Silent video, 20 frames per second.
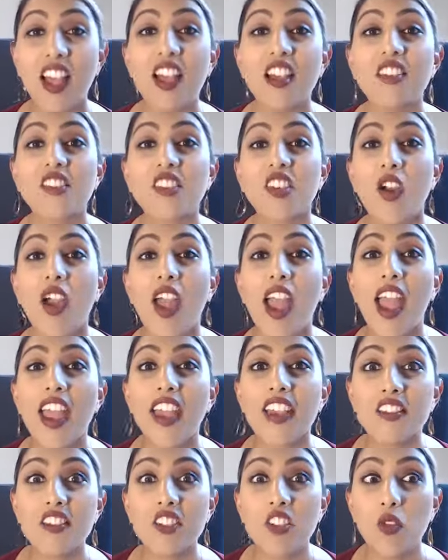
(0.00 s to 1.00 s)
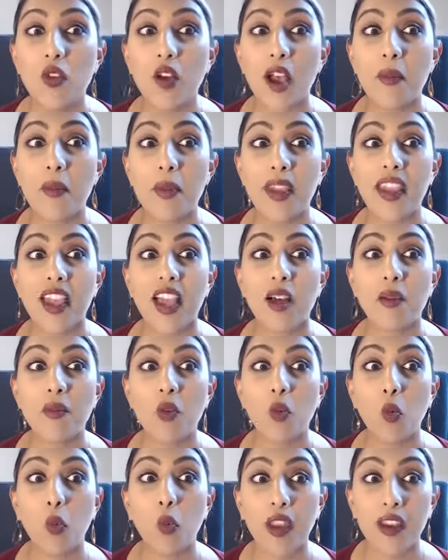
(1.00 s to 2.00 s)
So as you become
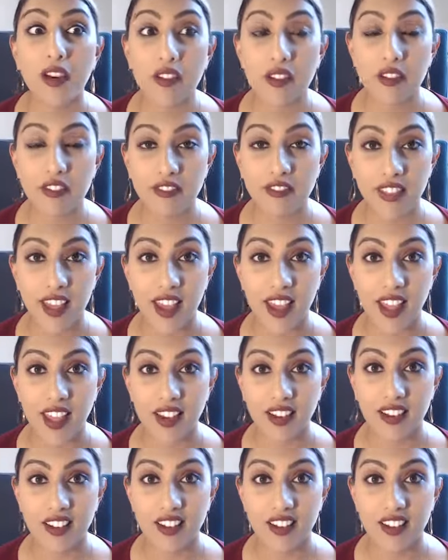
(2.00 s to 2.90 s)
aware of that,